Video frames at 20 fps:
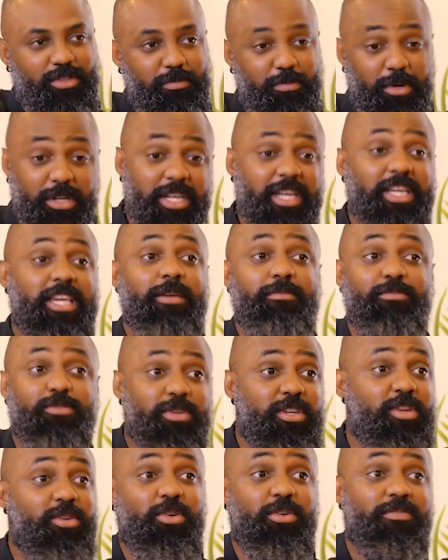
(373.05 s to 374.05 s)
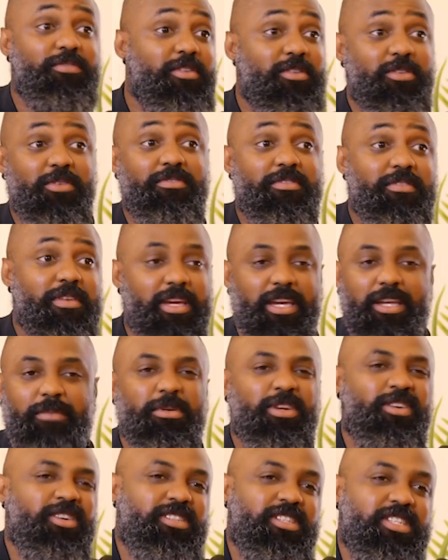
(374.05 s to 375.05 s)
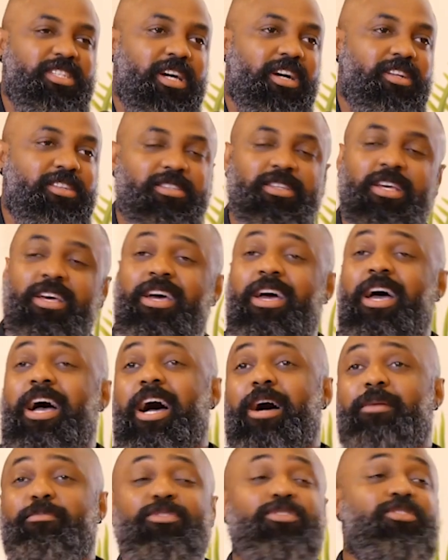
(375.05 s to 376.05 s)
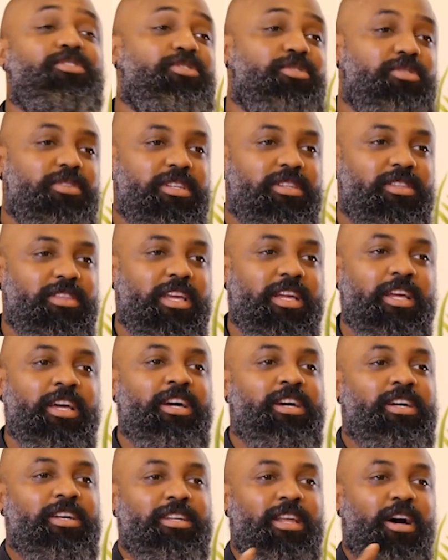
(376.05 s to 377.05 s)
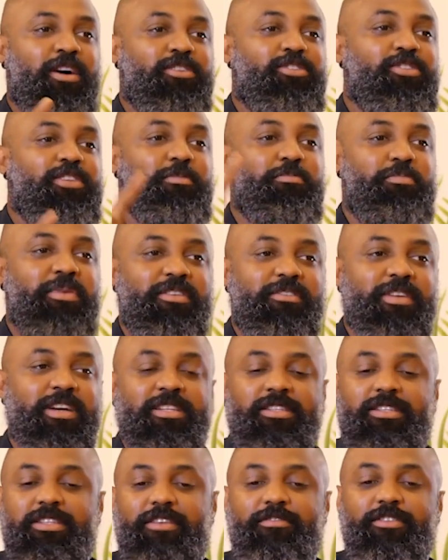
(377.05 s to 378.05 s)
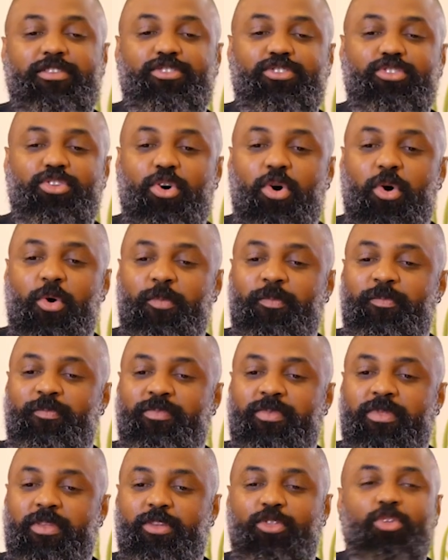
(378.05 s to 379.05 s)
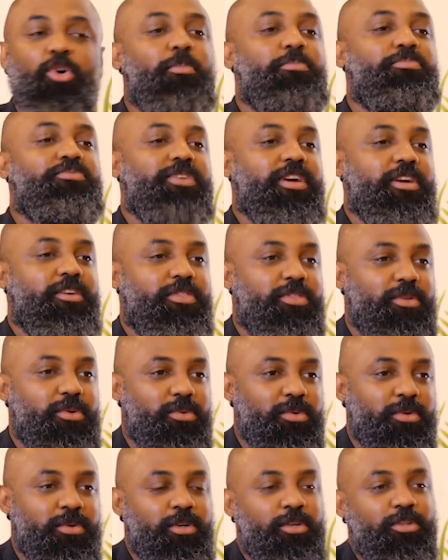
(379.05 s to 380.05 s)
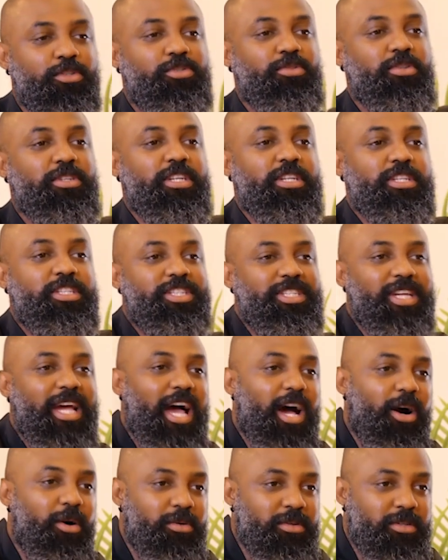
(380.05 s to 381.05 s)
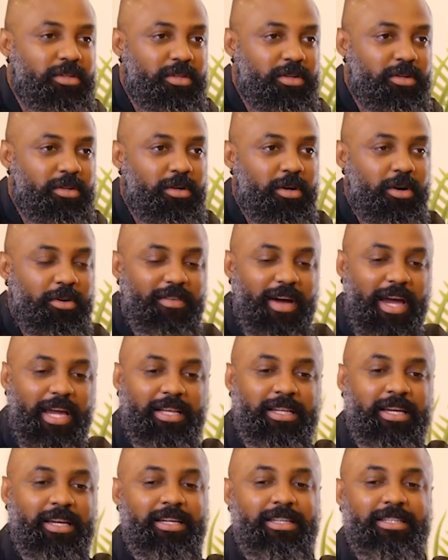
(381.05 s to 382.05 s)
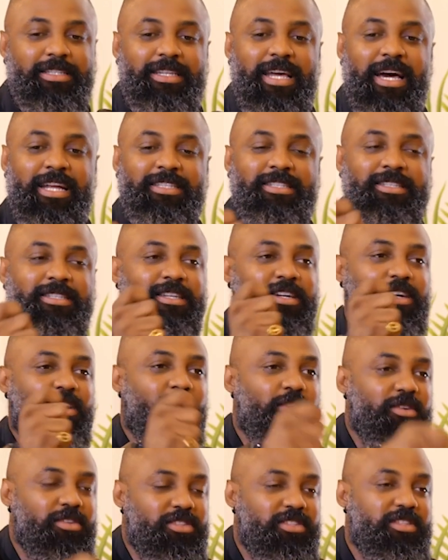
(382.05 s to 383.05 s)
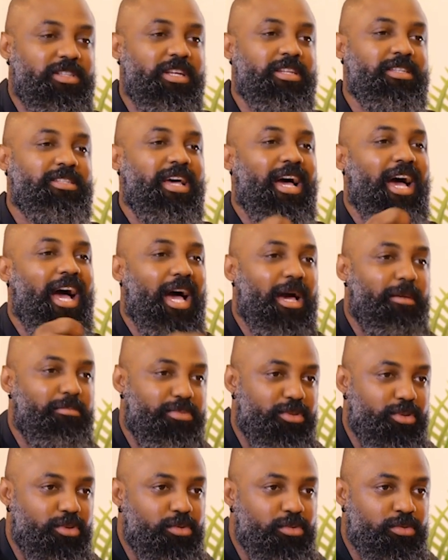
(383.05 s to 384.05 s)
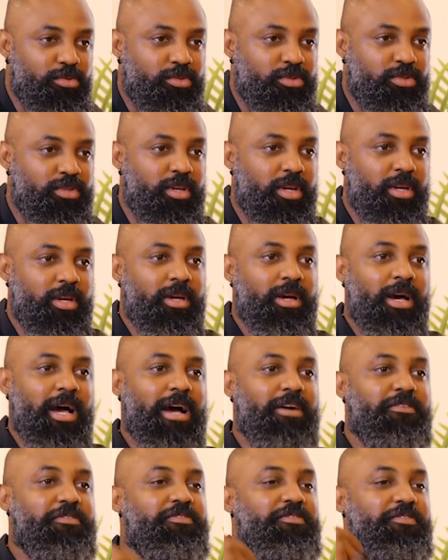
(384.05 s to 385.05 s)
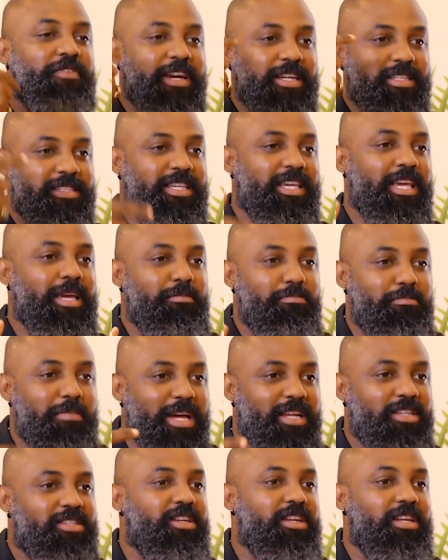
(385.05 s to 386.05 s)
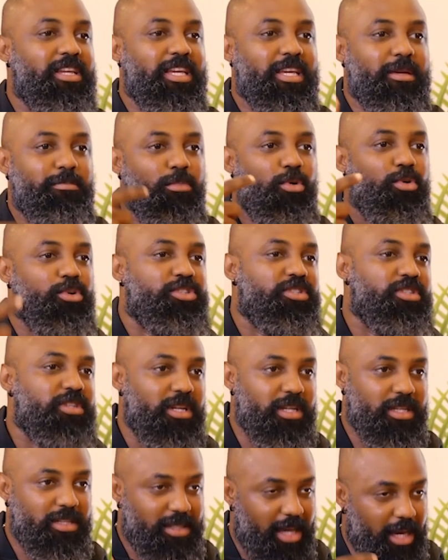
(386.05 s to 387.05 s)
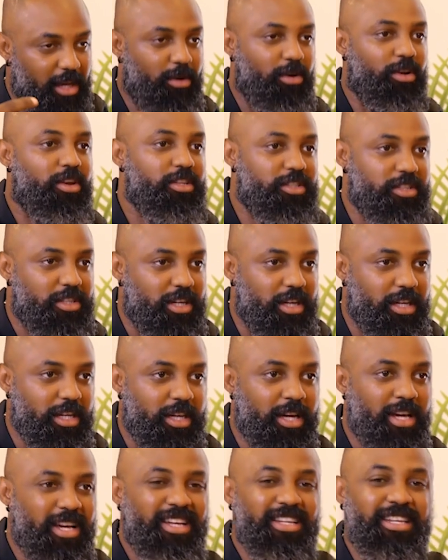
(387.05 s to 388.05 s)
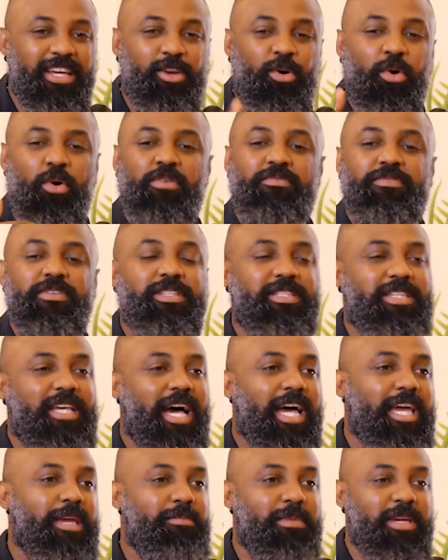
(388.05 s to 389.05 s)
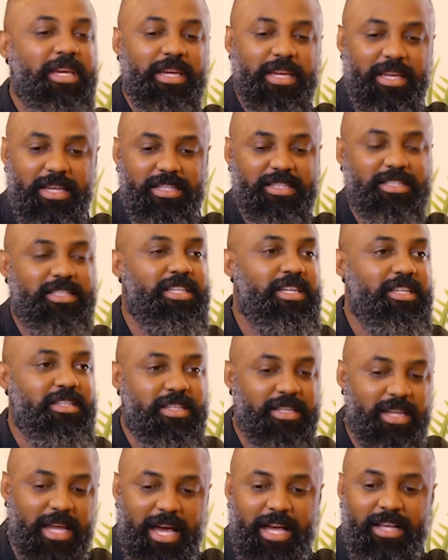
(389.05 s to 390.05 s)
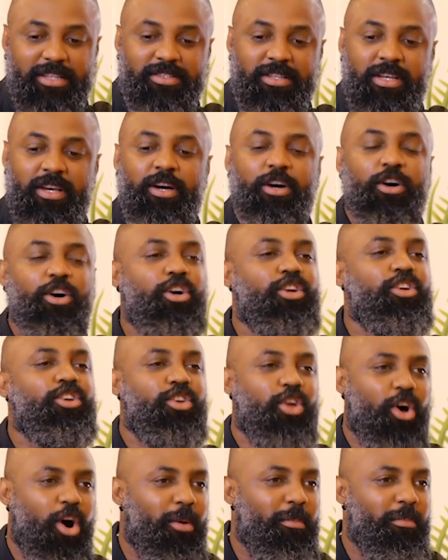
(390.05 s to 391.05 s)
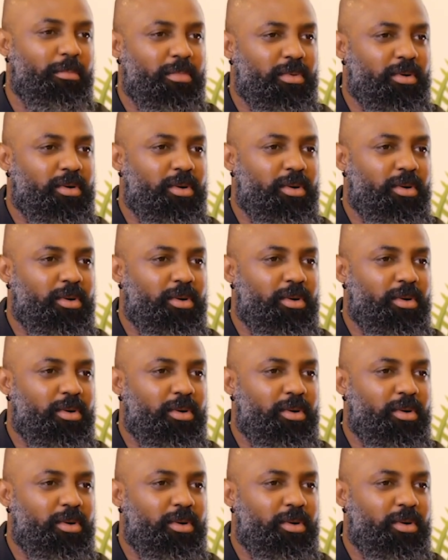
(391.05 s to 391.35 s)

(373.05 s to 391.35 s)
But they keep doing it over and over again because the child just, I'm used to this thing. Now, to the parents, there is no breakthrough. To the child, all right, that constant abuse affects him mentally, emotionally, psychologically. Then over time, he sees it as a norm.